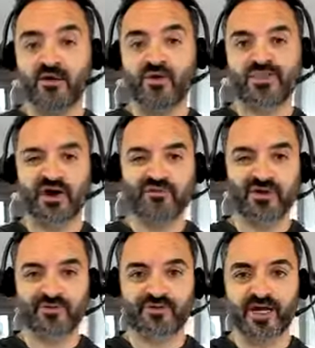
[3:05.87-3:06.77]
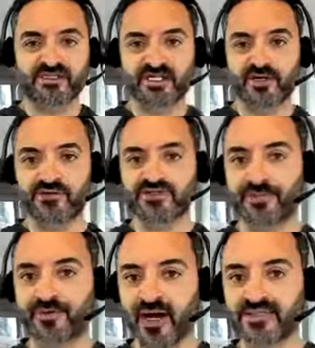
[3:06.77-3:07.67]
without repressing or
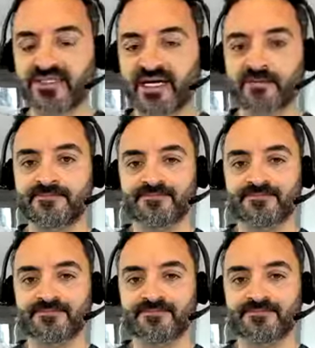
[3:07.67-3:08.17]
suppressing,